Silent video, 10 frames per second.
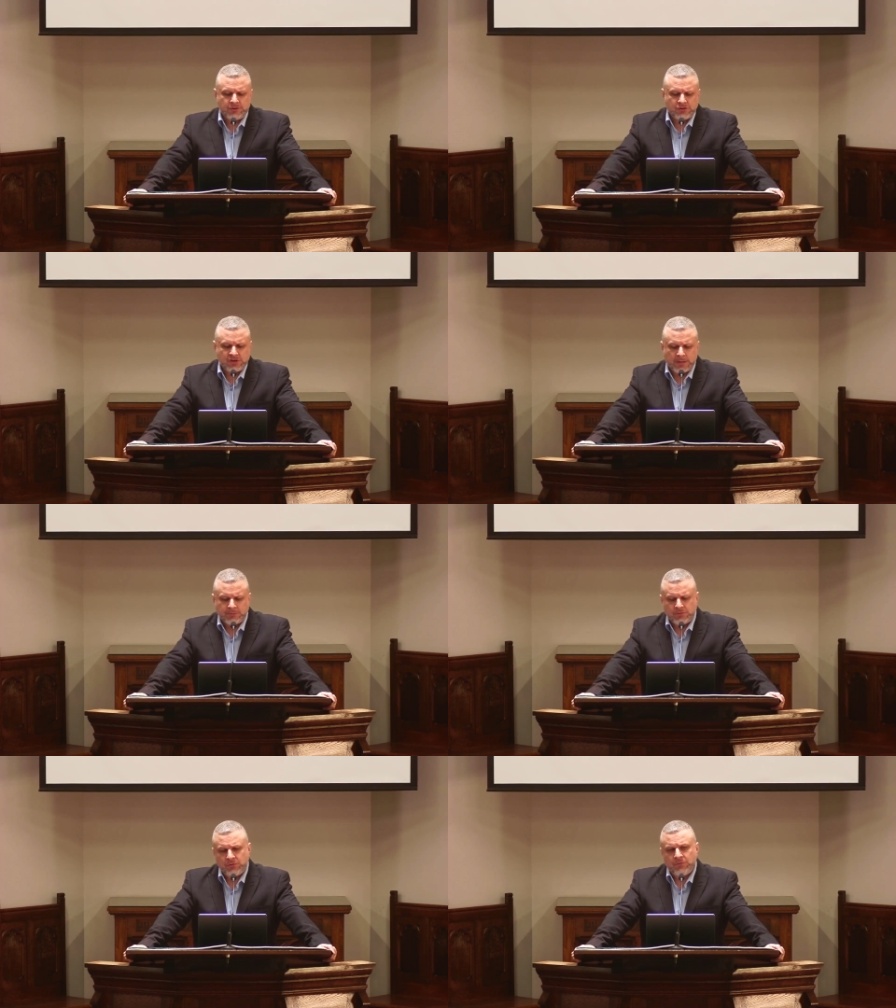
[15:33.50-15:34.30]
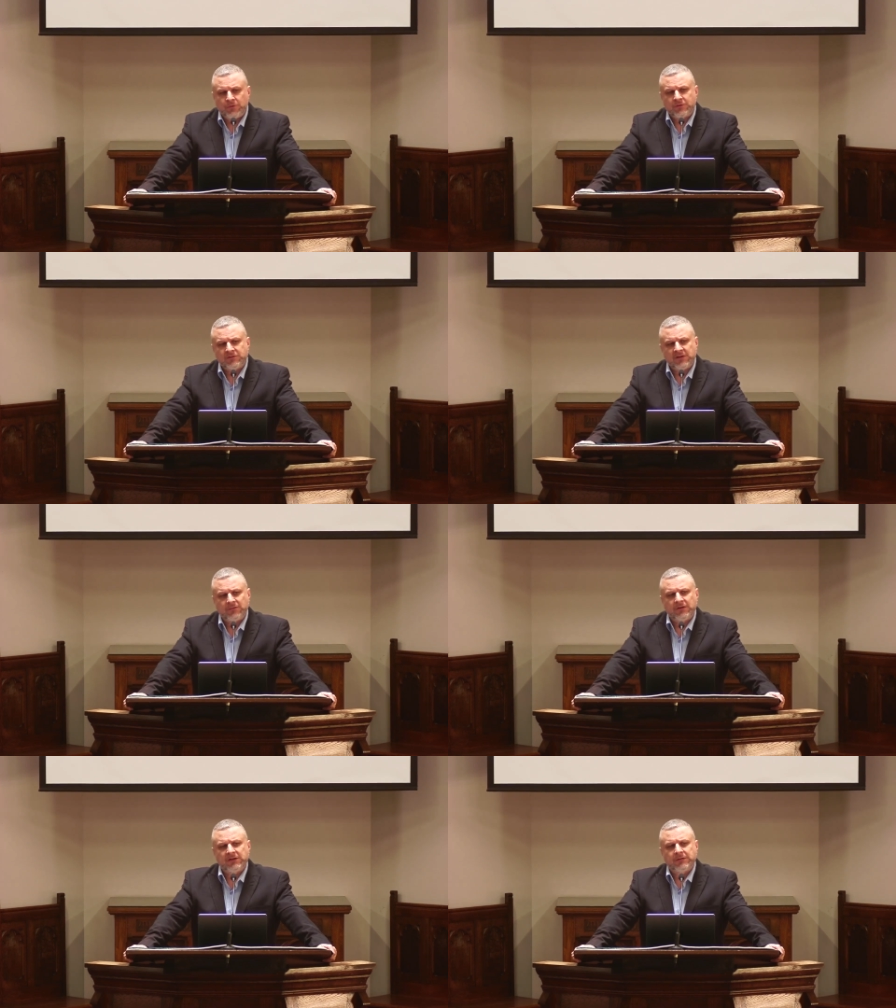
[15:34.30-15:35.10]
chapter 2, verse
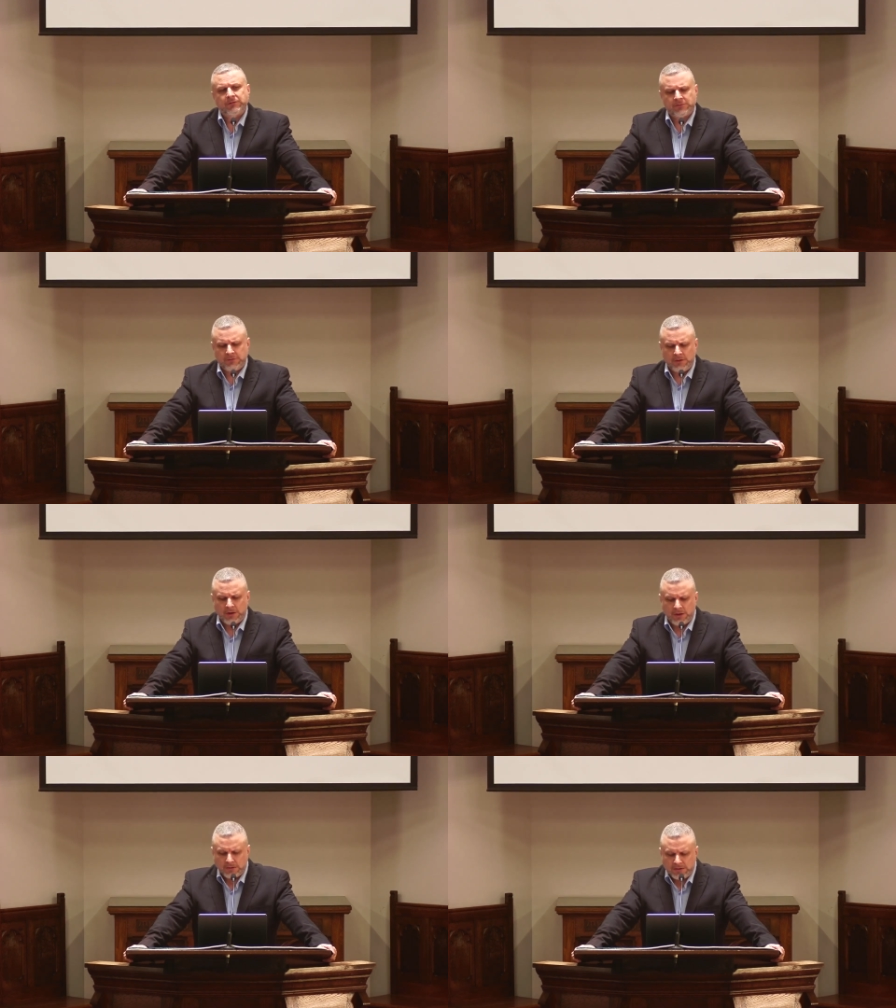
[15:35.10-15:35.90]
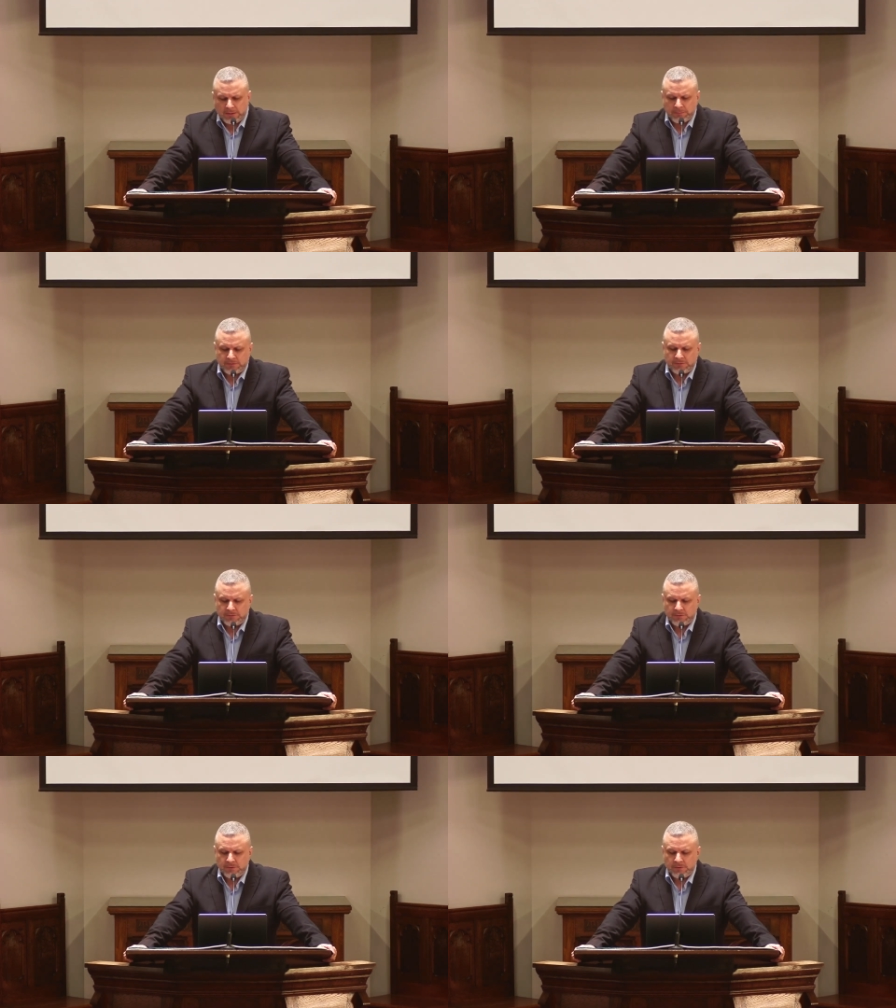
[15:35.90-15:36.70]
7 gives us a
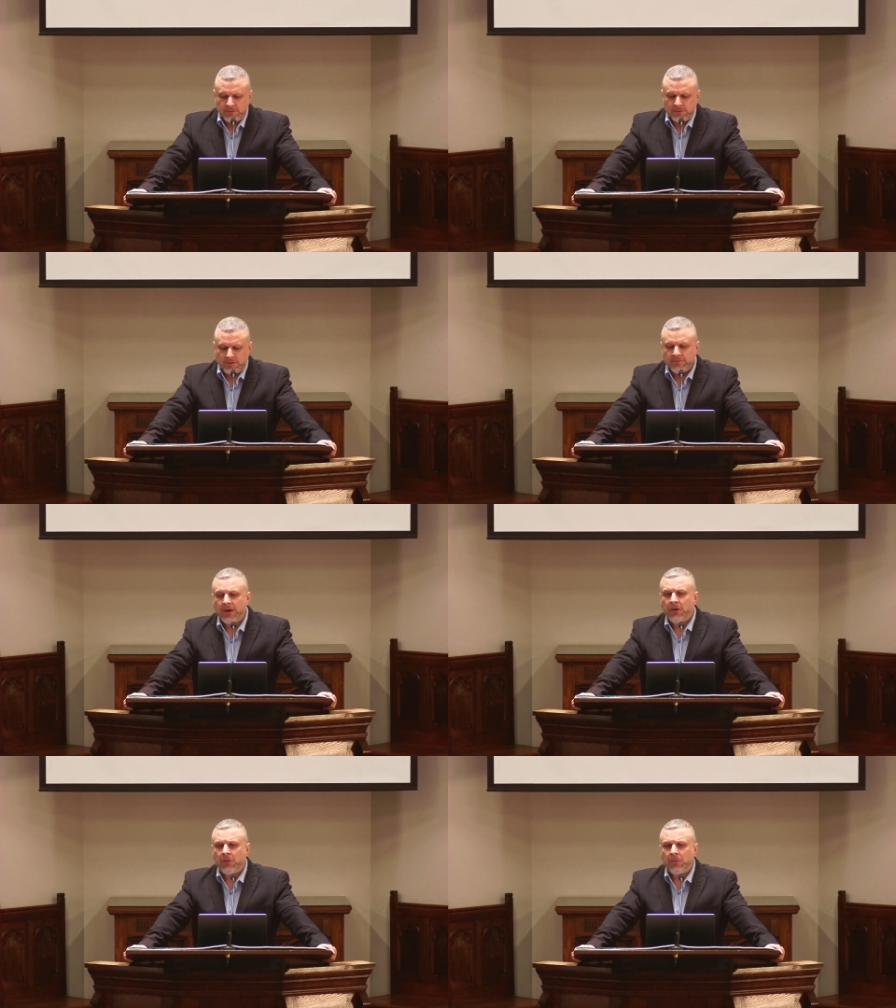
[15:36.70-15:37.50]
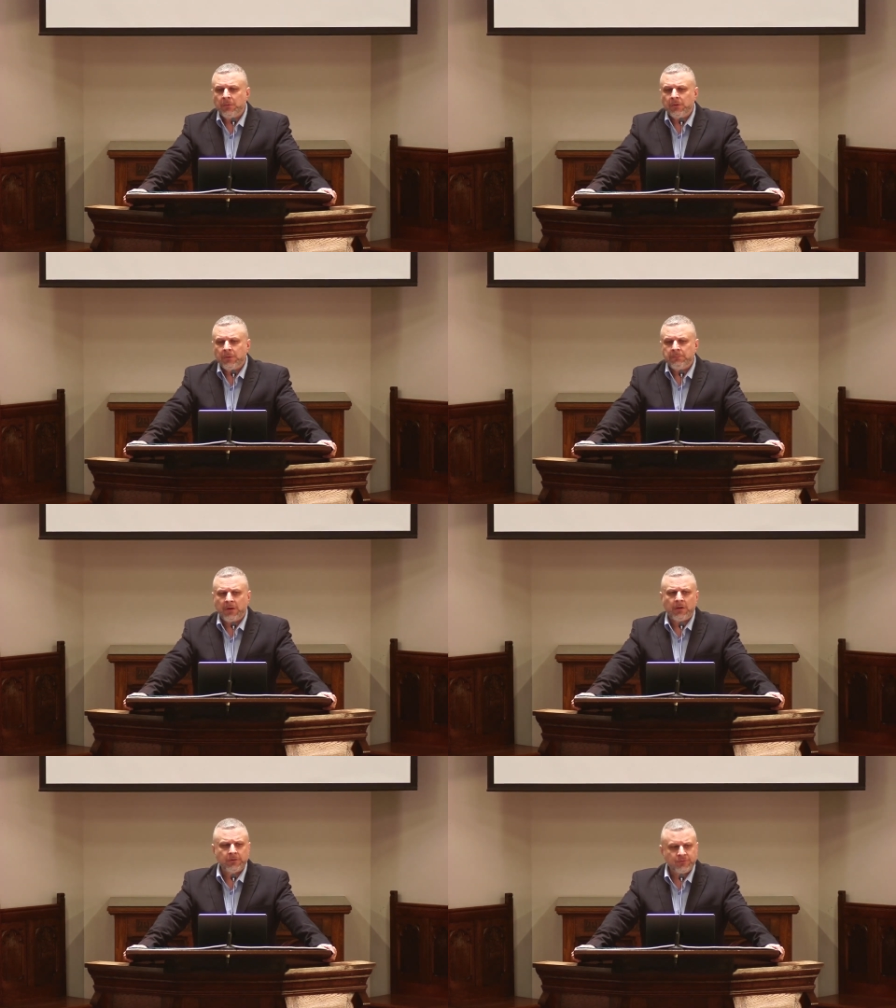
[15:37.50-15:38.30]
glimpse of how
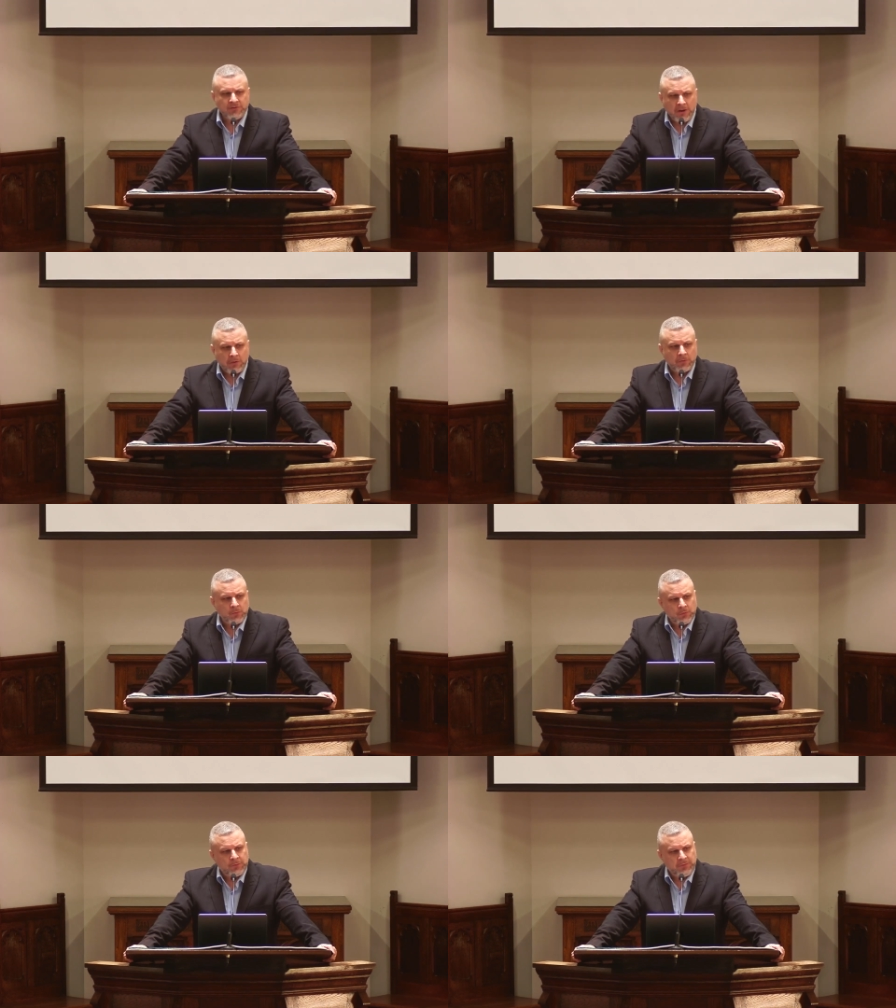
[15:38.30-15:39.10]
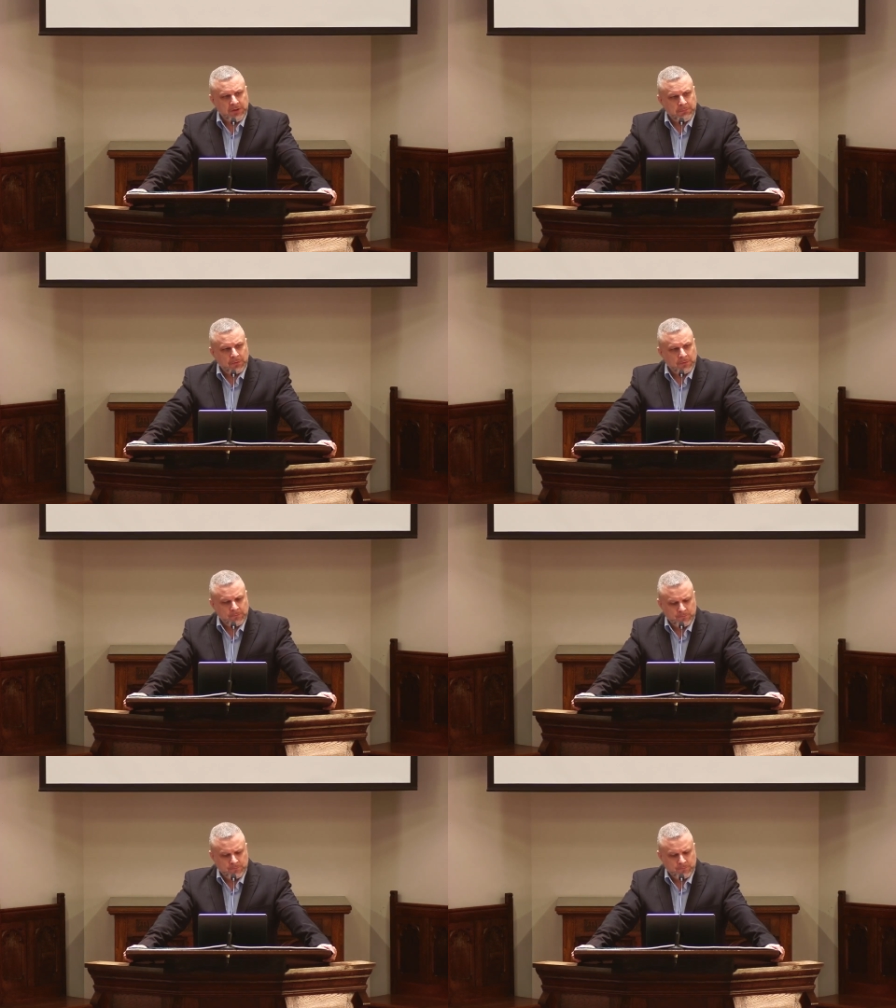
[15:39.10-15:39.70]
Paul dealt with people.